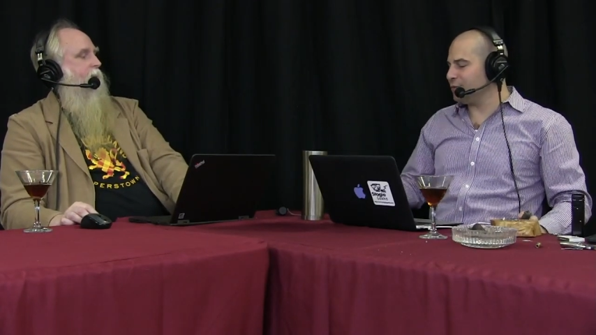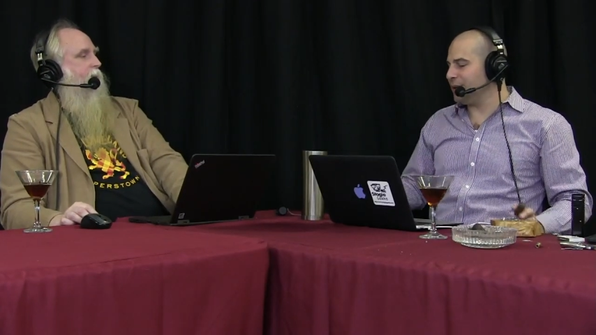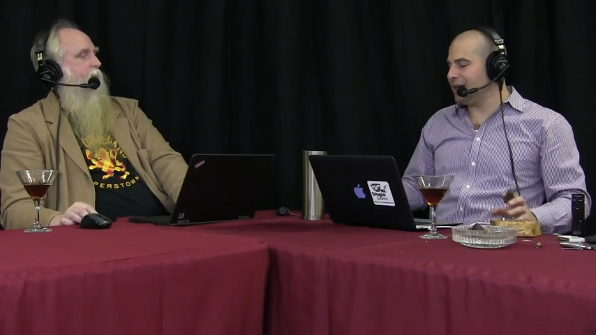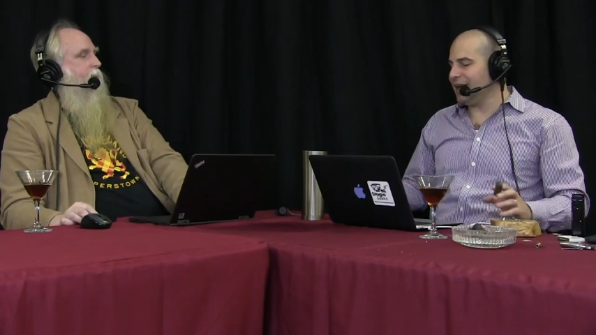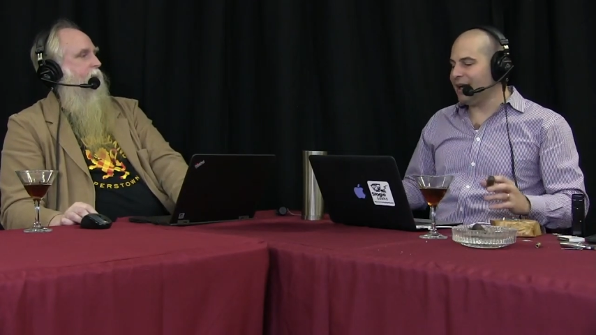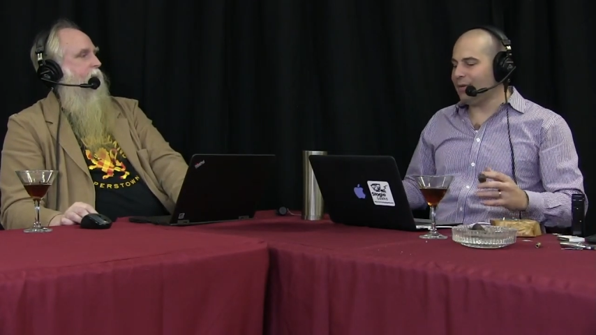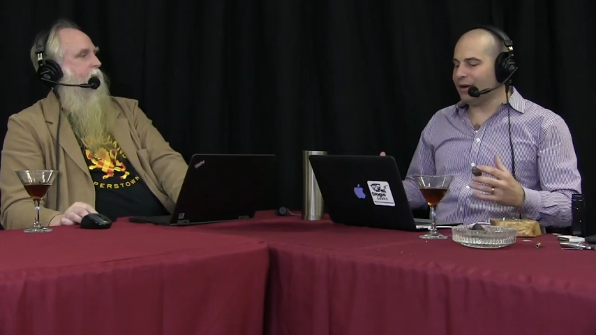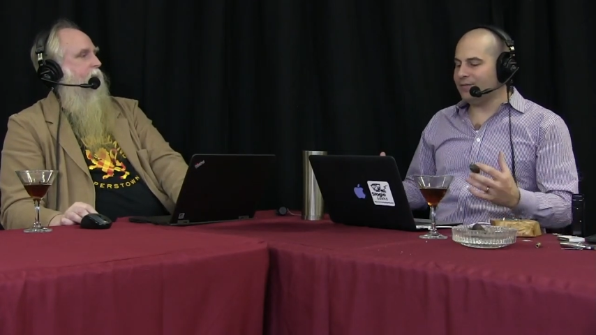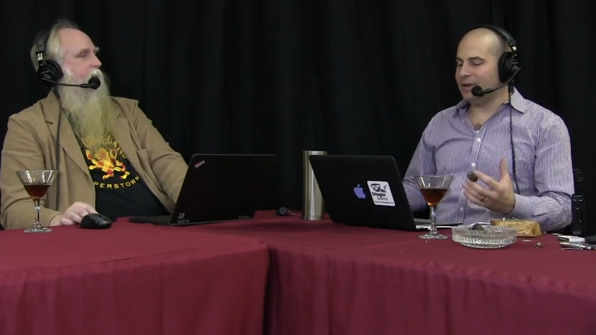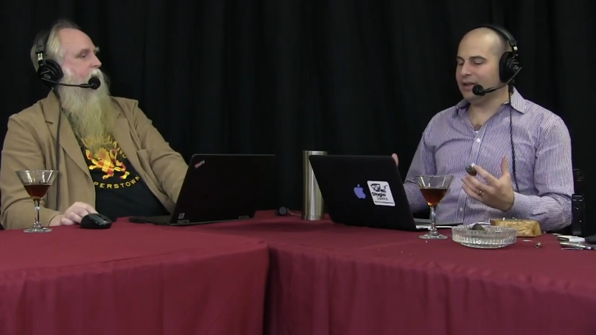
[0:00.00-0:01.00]
Speaker 1: but now I
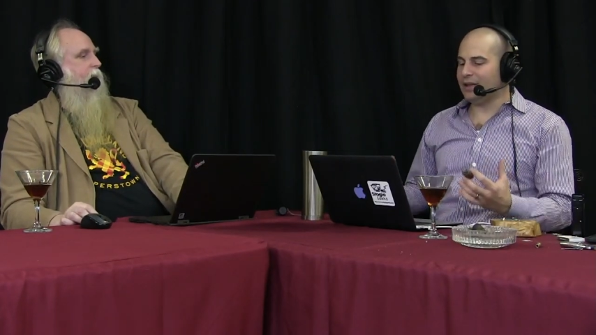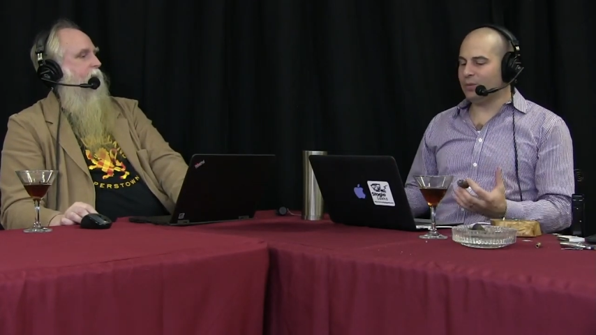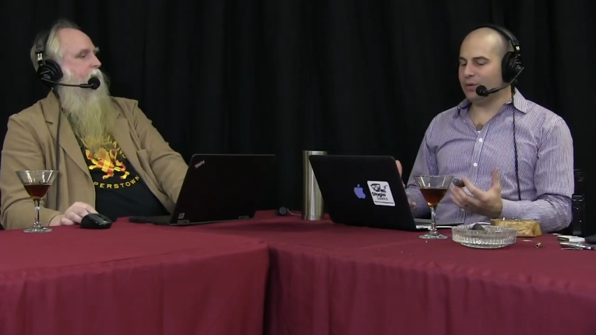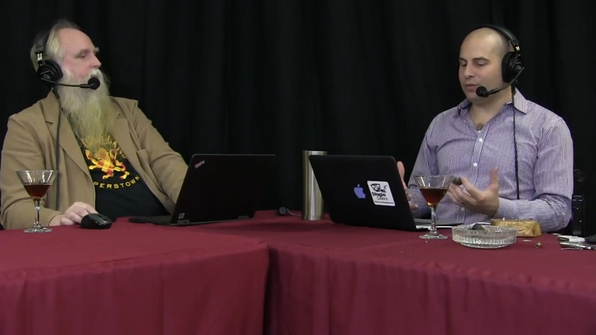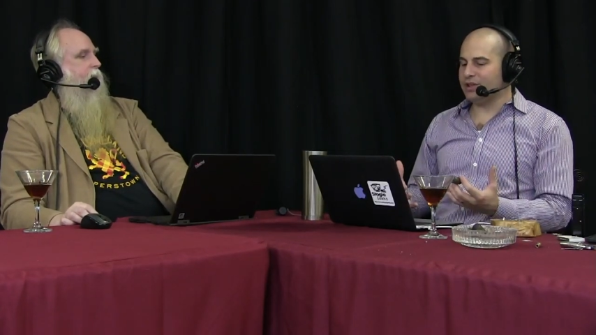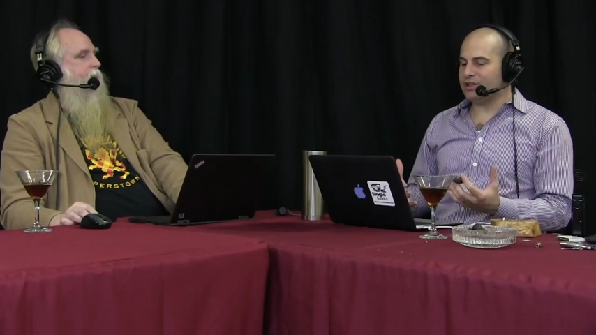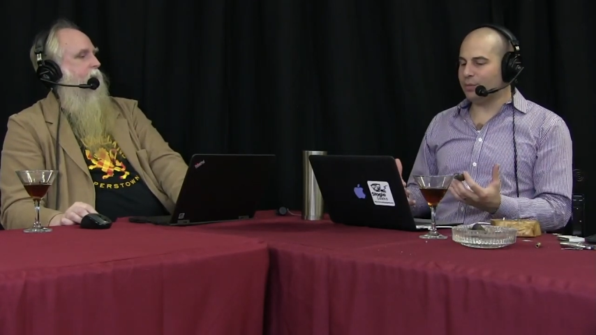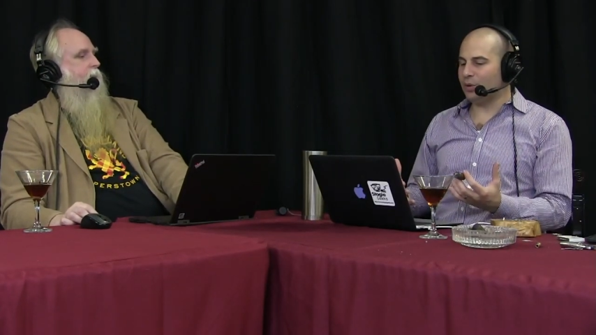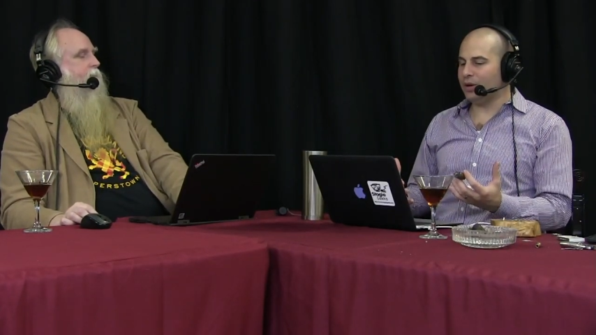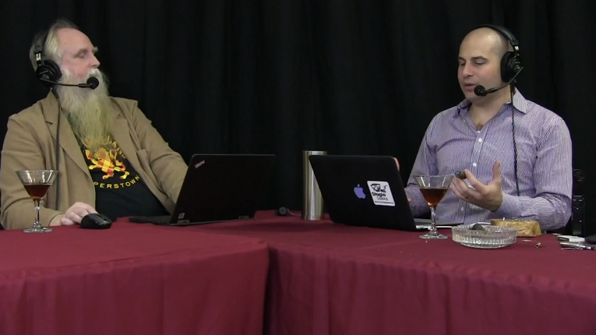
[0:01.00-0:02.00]
feel like we've reached a
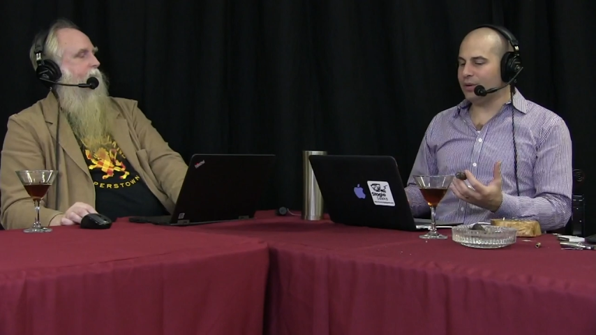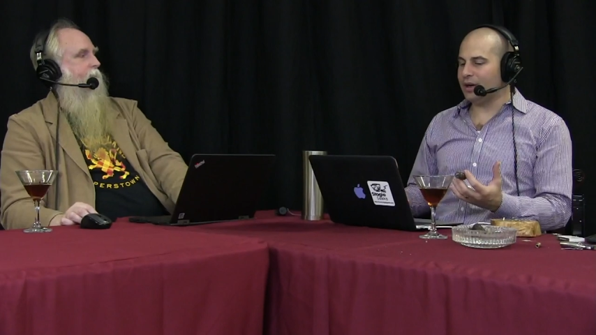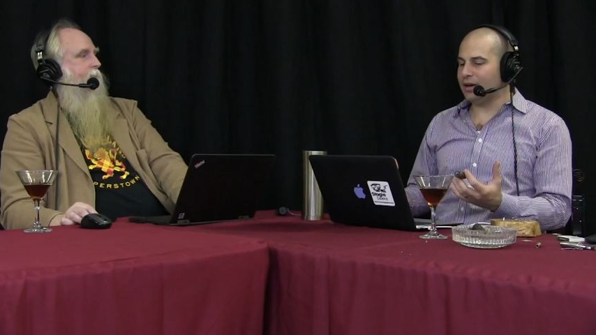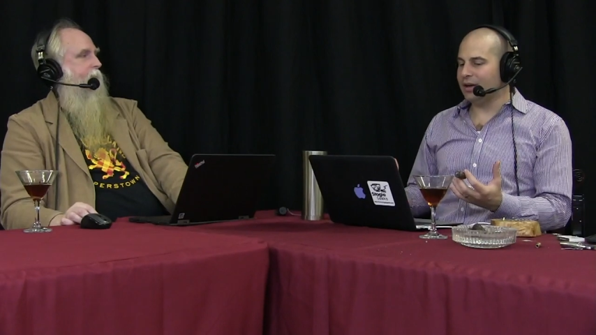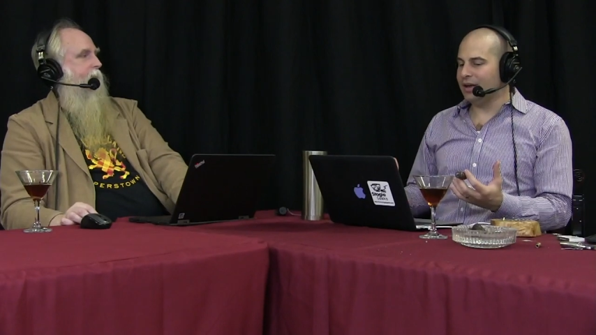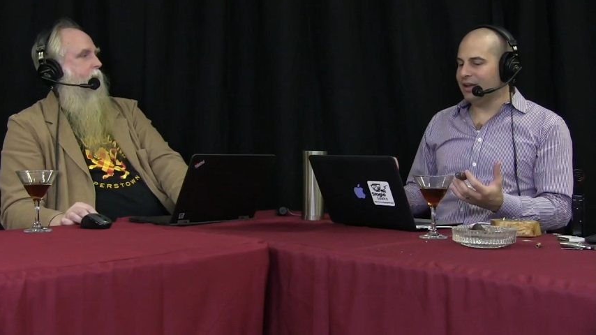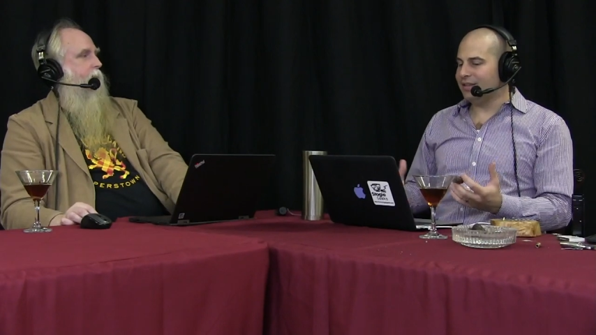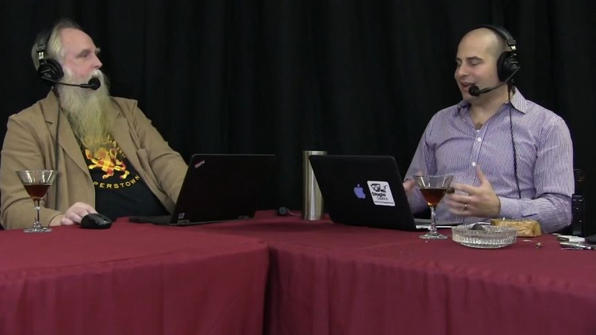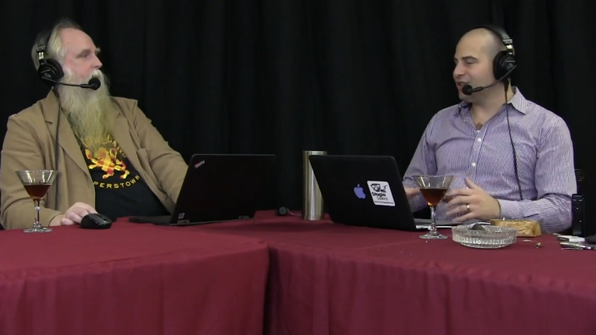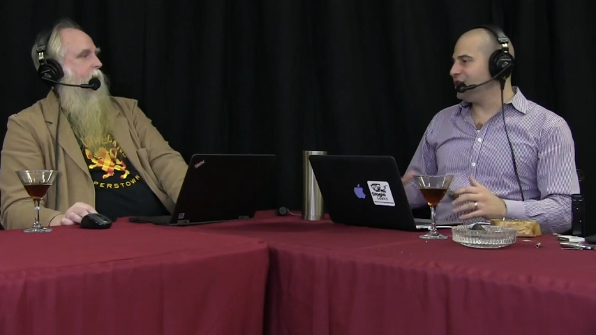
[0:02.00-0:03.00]
point where
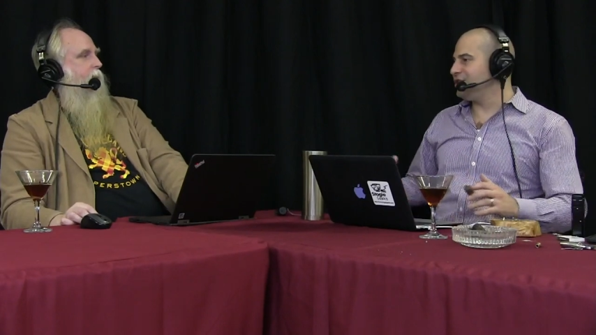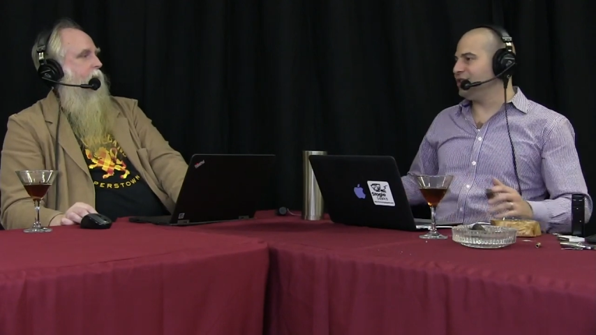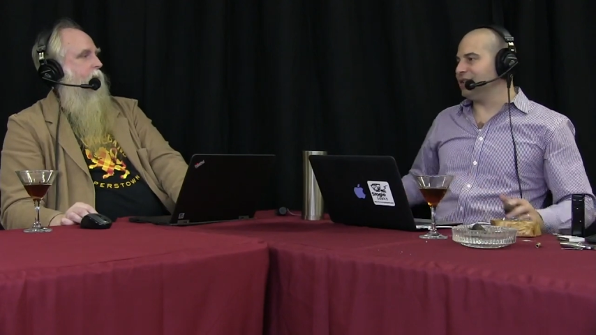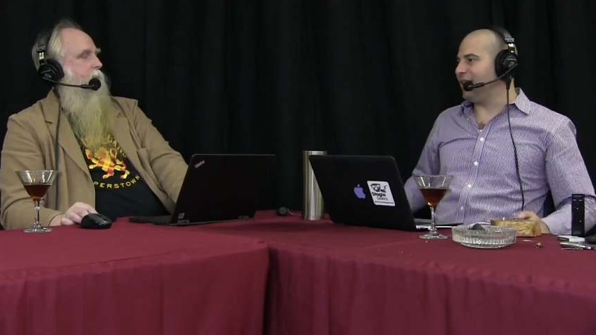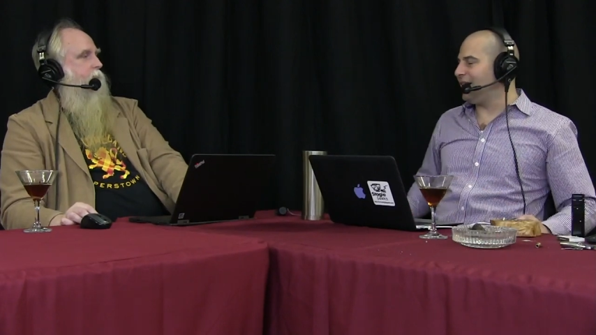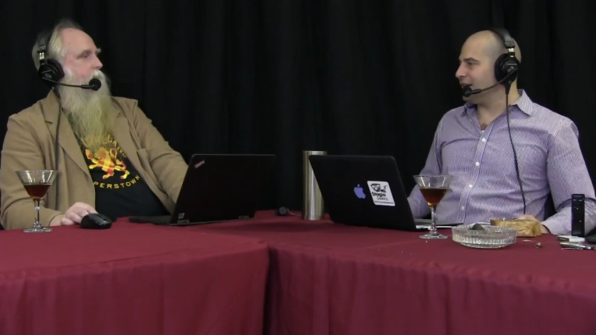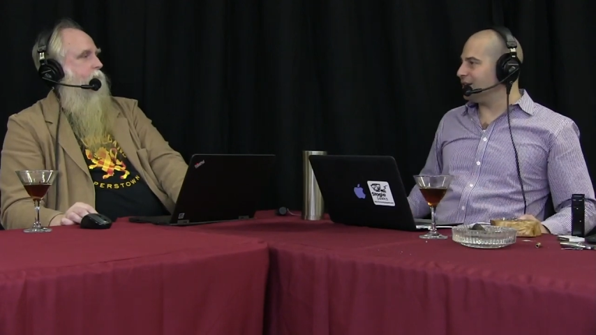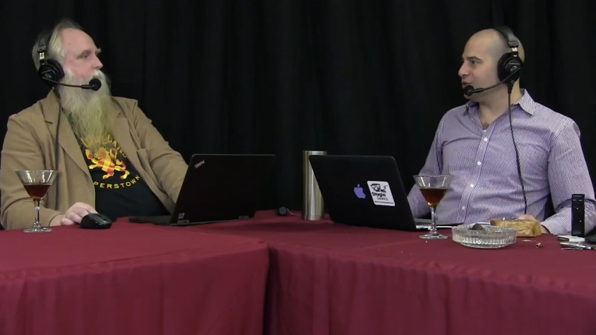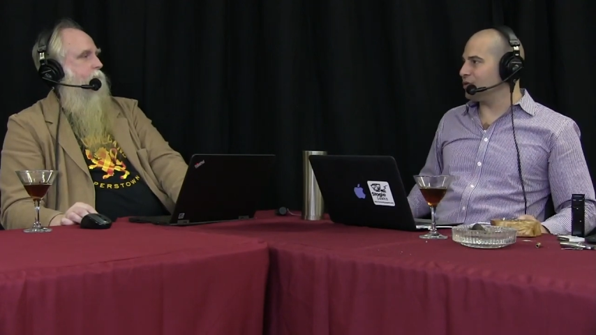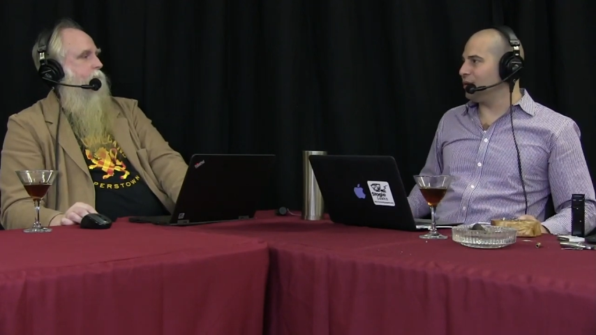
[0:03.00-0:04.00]
that shit's just out of
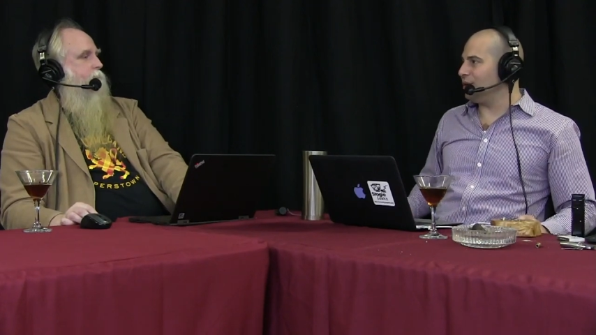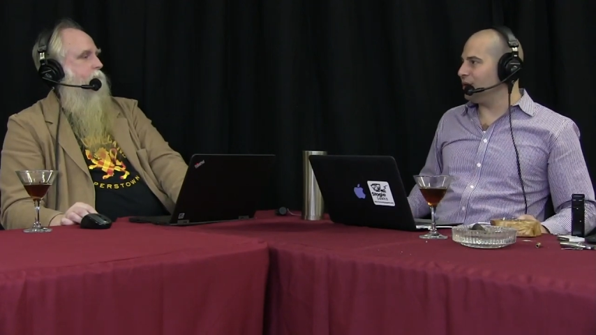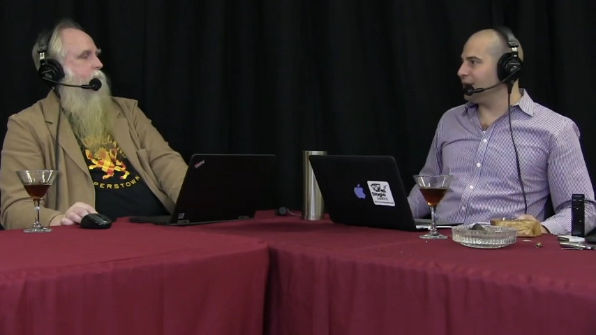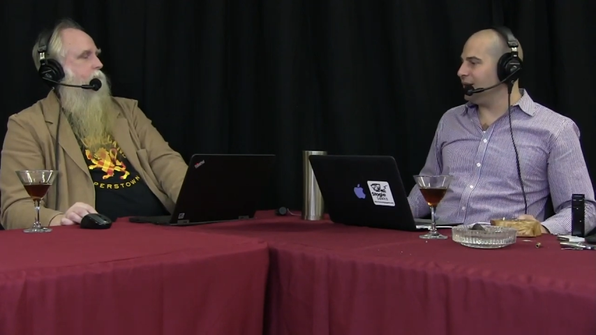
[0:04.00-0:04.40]
control.